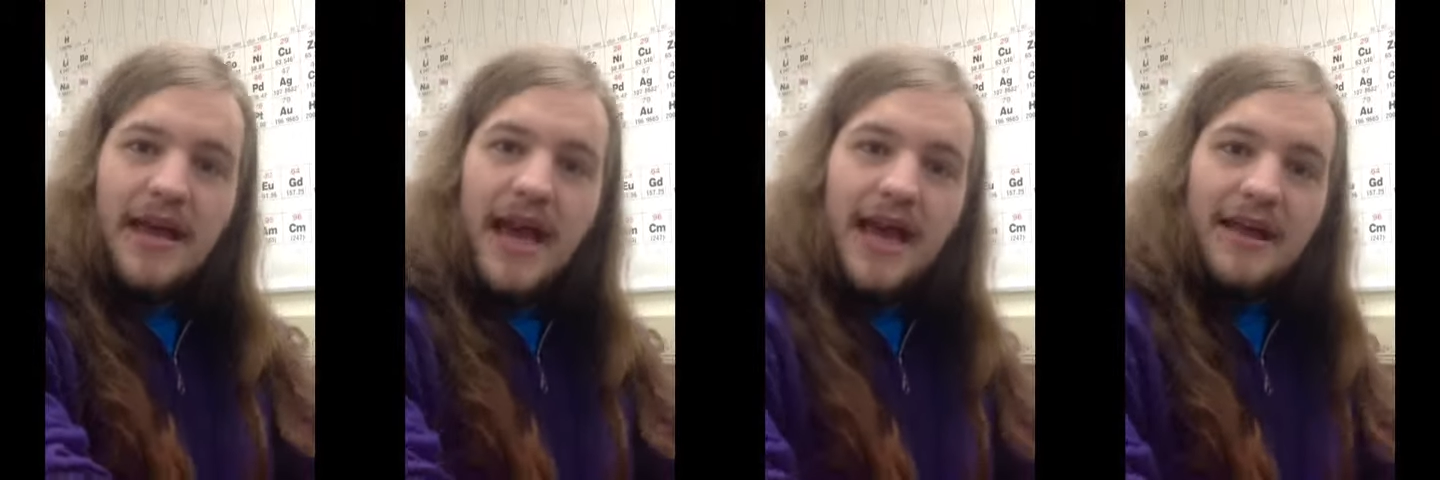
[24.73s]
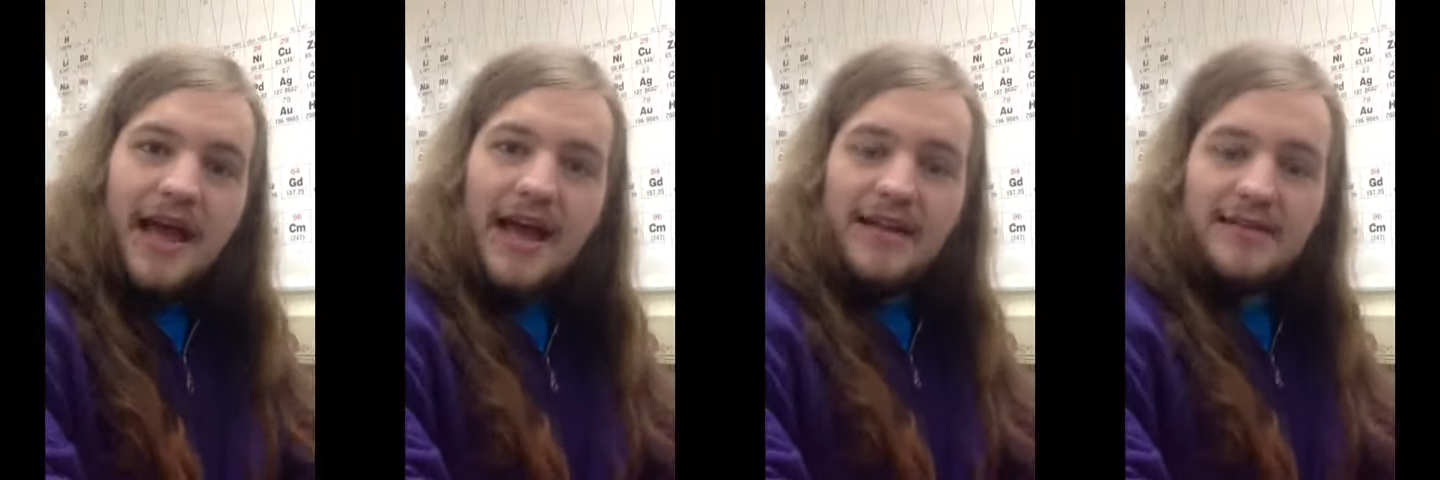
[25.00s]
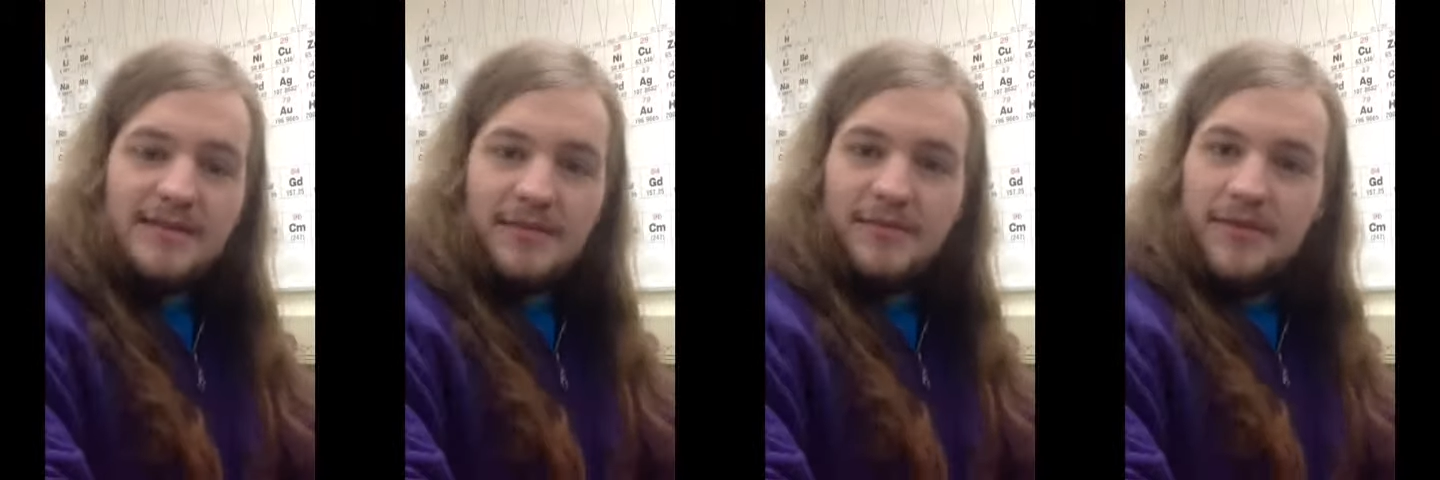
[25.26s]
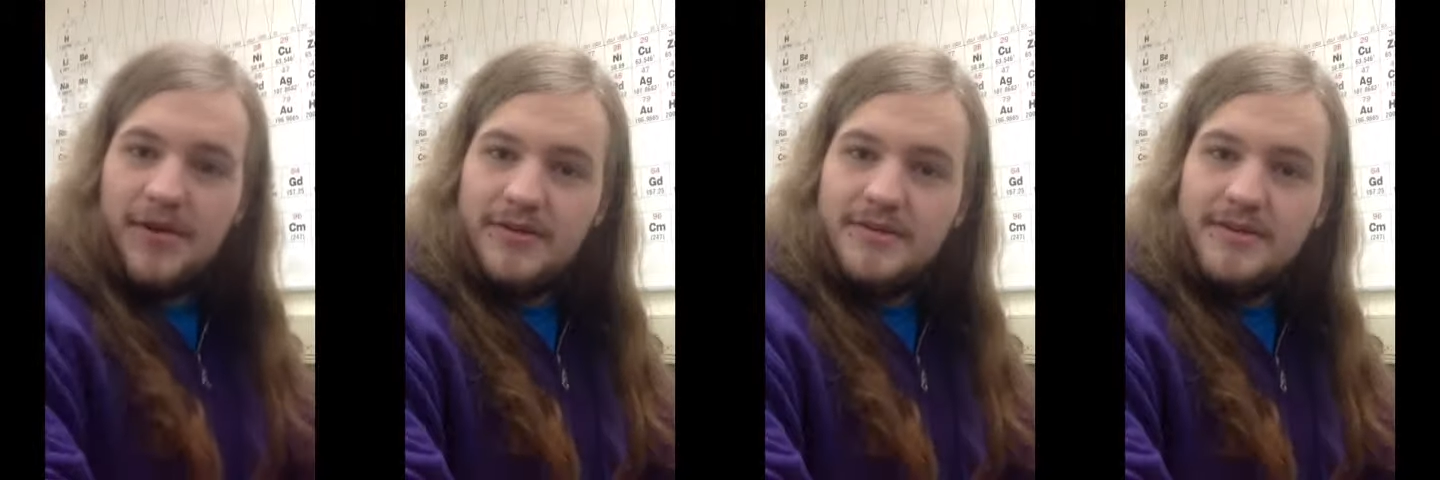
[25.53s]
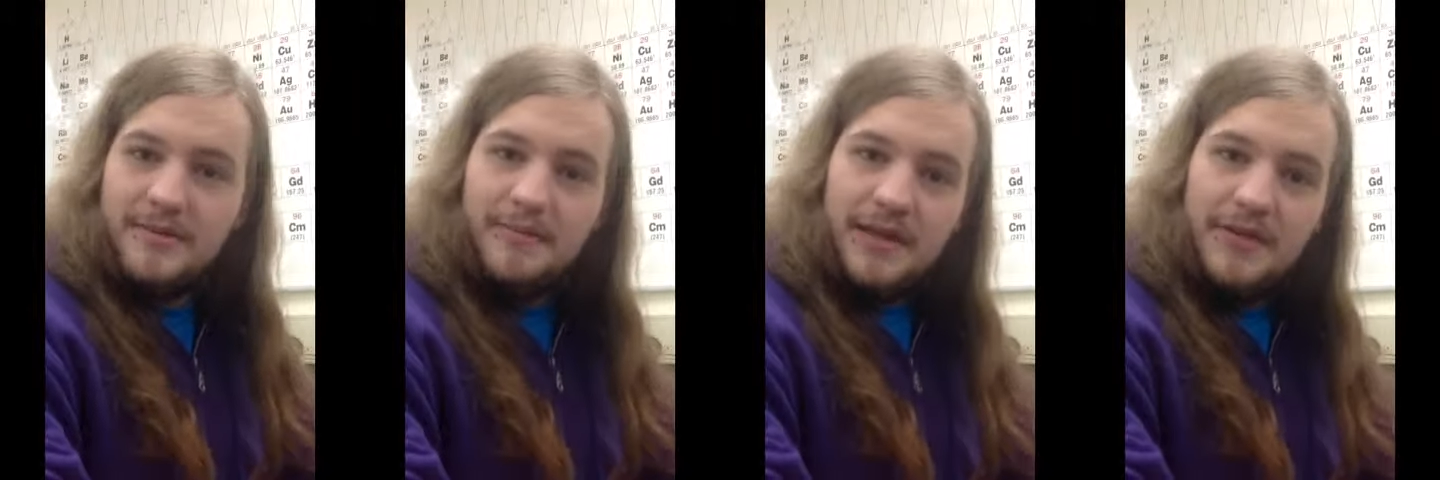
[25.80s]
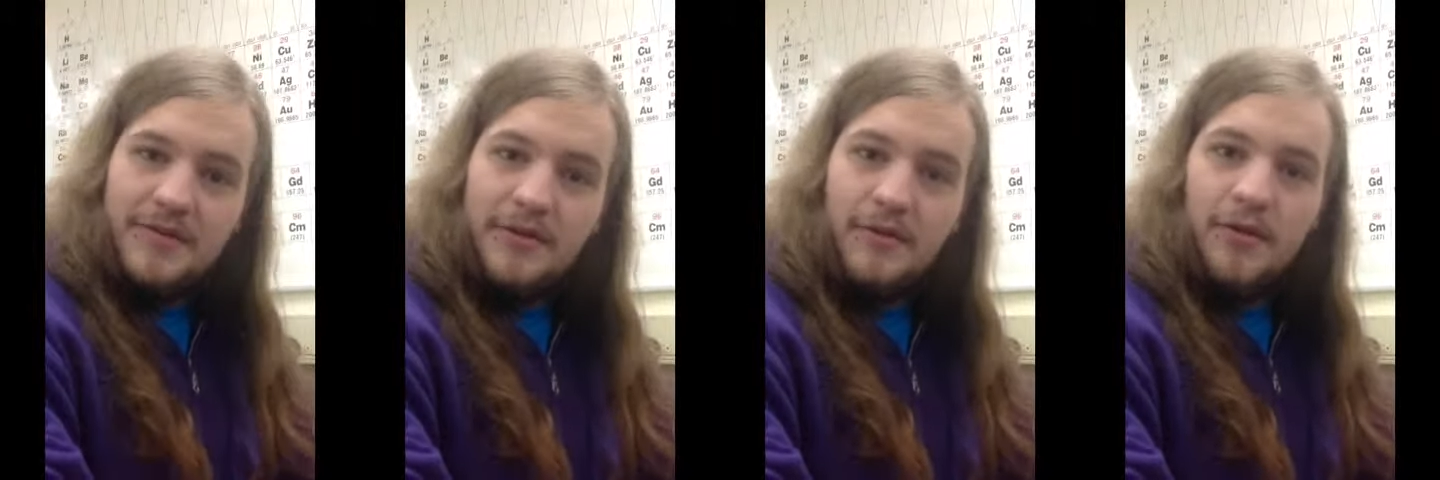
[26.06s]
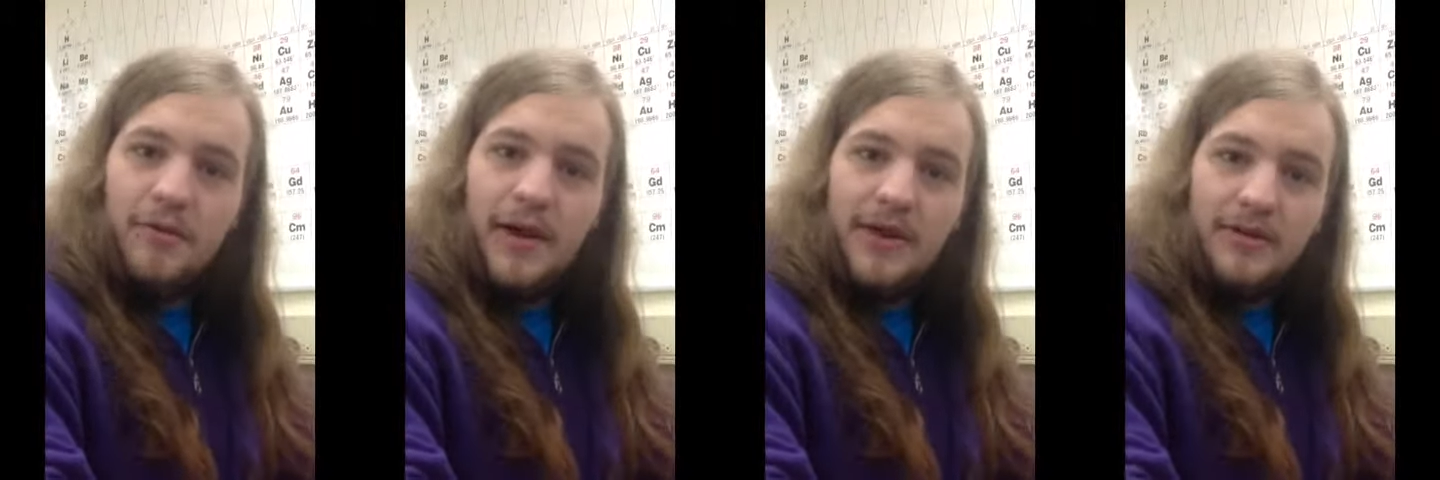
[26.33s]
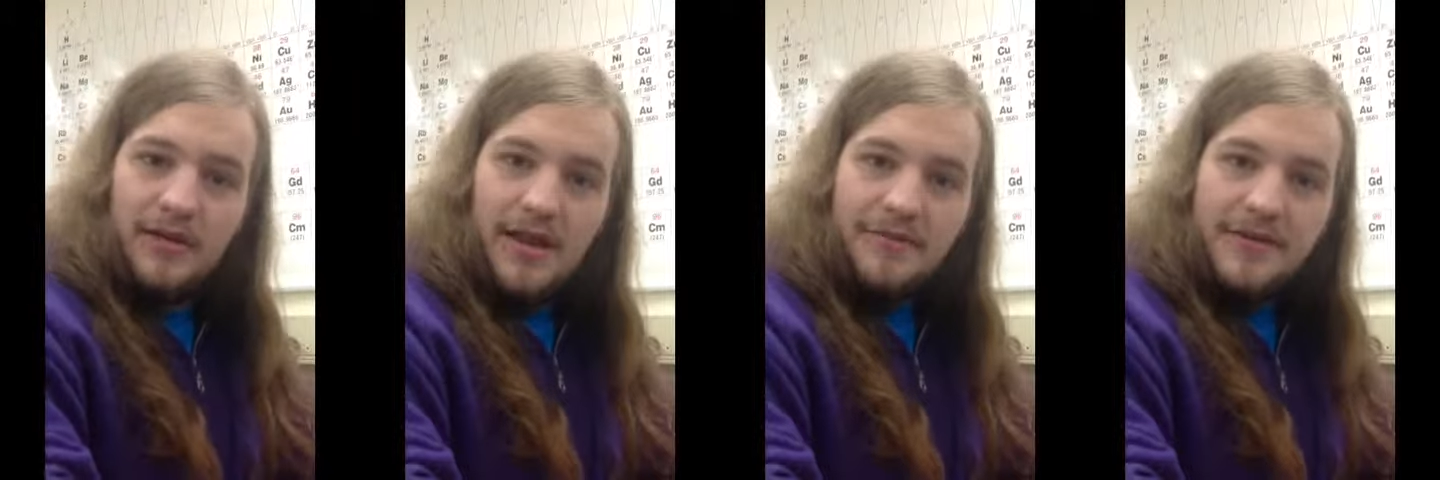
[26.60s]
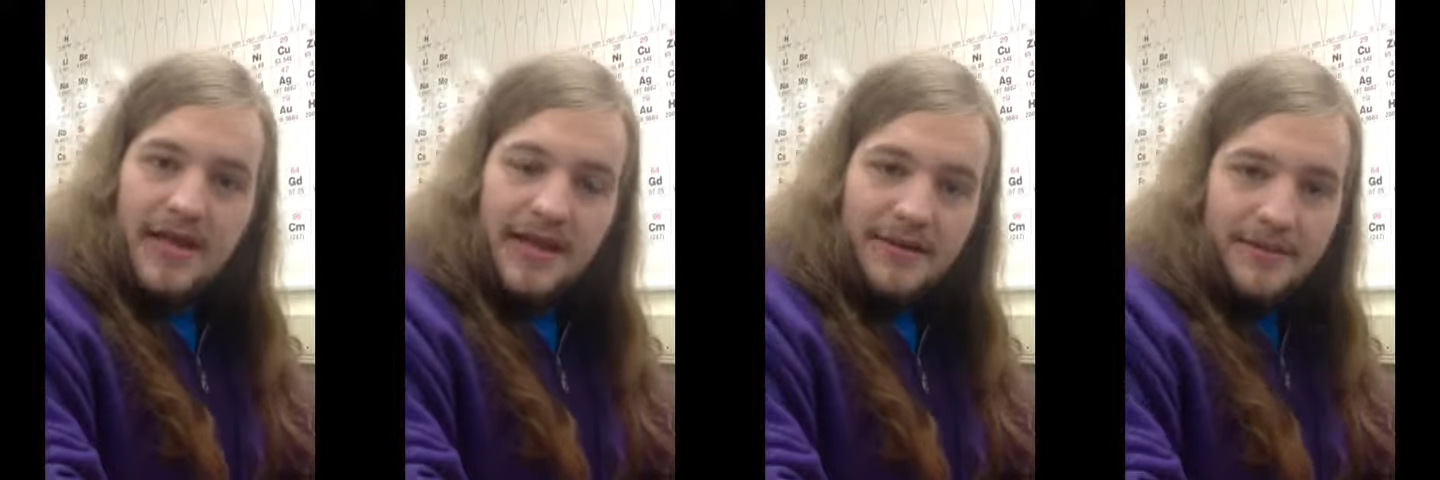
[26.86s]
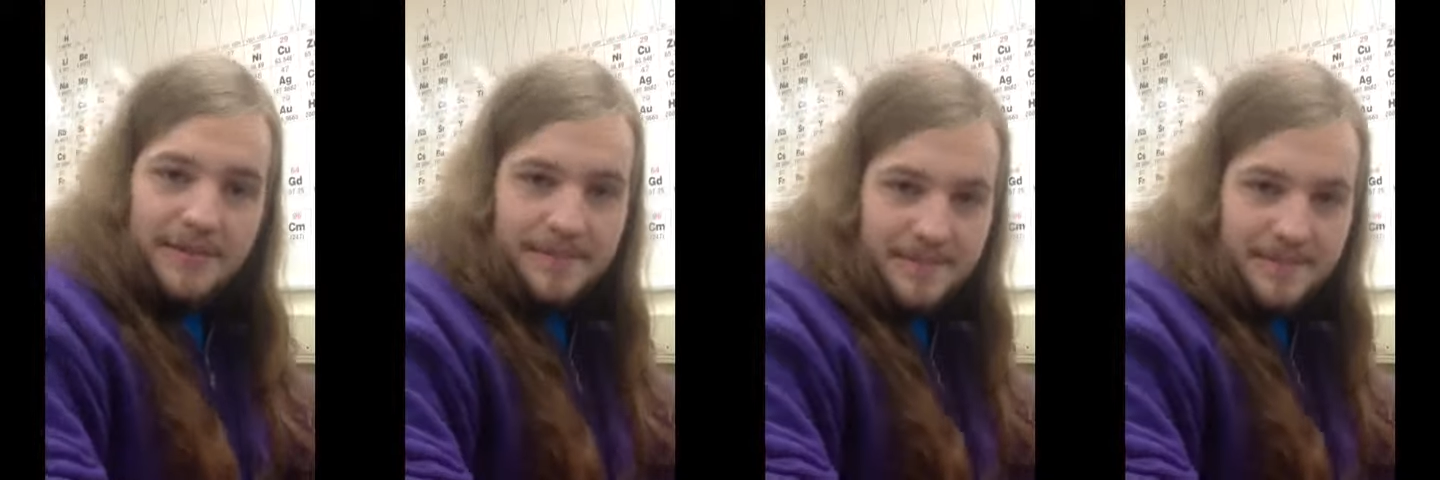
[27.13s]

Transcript: and asked them very simply if they were right or left-handed.